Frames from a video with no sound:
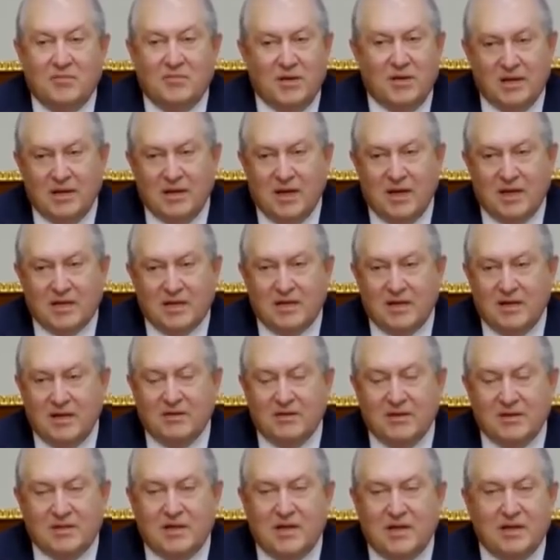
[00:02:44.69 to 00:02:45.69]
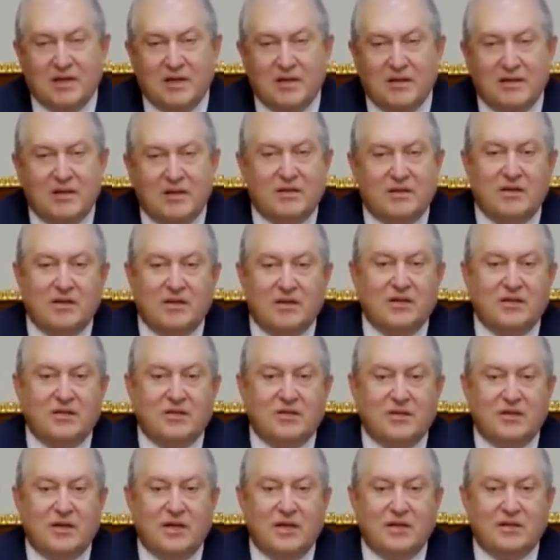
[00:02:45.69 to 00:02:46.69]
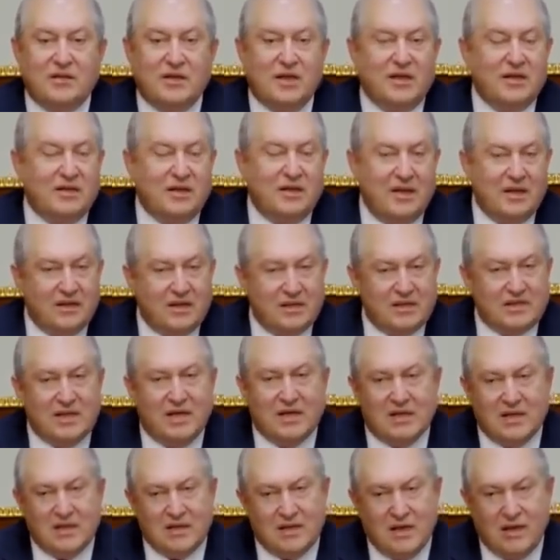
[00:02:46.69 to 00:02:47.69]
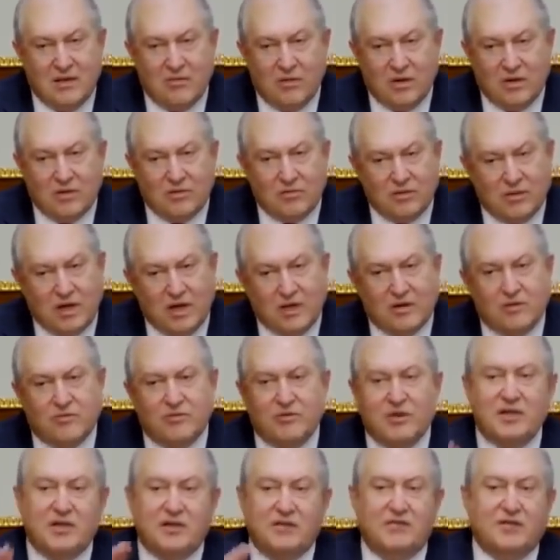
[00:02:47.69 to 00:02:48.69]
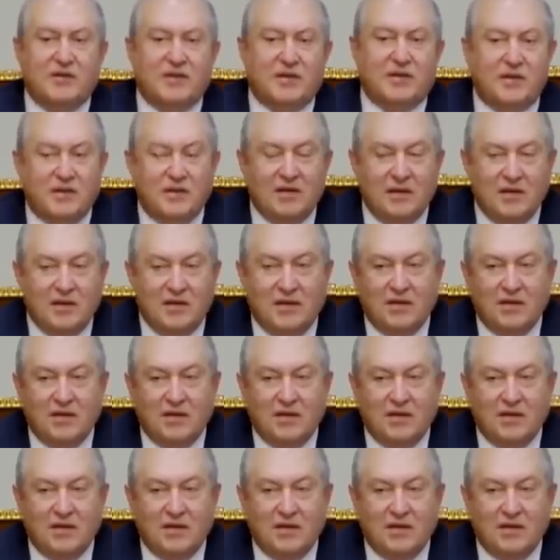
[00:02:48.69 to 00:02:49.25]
But the Azeri side and the Turkish side that decided they want to get rid of it.